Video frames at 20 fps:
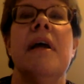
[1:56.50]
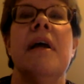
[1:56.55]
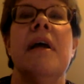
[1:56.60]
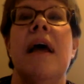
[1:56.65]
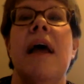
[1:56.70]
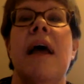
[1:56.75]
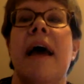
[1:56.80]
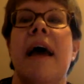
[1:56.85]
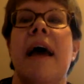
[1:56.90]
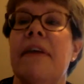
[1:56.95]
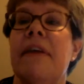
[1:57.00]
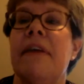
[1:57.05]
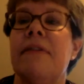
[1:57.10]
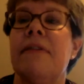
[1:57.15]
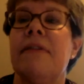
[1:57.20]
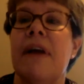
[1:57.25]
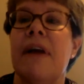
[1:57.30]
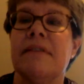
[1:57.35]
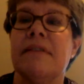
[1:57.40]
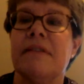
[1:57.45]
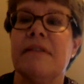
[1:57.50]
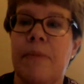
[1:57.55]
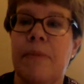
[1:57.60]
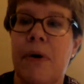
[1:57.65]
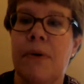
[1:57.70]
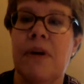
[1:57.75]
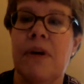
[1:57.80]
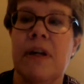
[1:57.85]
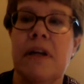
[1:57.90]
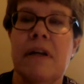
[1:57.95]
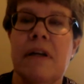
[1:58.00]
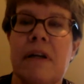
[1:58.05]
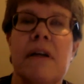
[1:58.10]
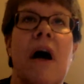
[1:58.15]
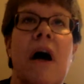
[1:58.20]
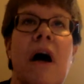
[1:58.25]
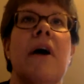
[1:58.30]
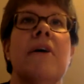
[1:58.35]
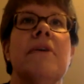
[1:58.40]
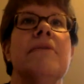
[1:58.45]
And then the last component
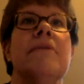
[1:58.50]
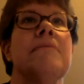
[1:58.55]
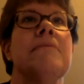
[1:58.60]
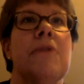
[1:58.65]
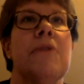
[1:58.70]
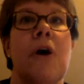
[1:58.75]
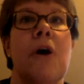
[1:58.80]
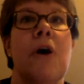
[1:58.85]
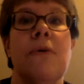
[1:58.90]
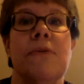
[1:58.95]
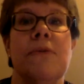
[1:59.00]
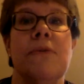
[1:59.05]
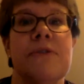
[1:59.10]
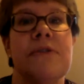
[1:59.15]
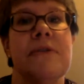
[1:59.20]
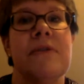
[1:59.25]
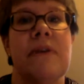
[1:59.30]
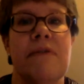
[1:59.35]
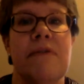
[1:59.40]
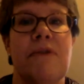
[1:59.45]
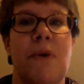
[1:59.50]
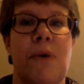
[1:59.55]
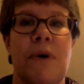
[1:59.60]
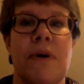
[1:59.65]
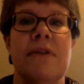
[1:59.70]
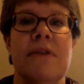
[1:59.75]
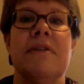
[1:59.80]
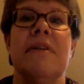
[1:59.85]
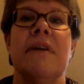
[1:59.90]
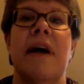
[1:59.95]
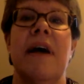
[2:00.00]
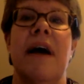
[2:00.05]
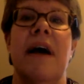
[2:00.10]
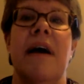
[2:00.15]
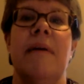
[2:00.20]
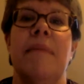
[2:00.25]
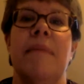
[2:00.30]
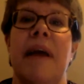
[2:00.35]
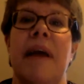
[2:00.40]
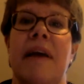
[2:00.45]
are loans, of course.
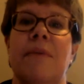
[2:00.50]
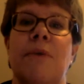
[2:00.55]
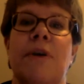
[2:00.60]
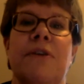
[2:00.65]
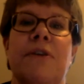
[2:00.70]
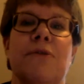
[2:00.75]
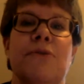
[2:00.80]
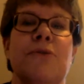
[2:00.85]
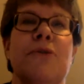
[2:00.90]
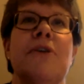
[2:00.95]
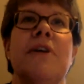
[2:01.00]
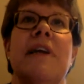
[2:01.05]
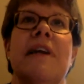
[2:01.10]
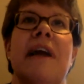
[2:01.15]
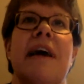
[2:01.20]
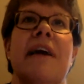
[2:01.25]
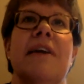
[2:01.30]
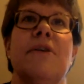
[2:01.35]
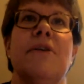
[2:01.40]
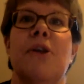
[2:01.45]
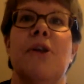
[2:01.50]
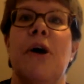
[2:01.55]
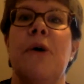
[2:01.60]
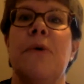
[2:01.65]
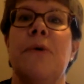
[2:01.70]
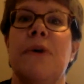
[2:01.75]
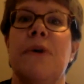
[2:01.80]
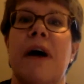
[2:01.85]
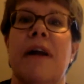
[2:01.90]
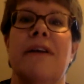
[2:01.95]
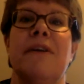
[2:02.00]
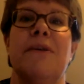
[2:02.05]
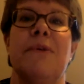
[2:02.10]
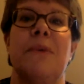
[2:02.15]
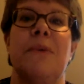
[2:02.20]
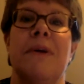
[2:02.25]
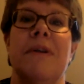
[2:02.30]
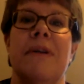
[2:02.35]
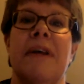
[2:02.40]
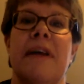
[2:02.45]
And when you're looking at a loan on an
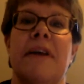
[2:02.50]
award letter,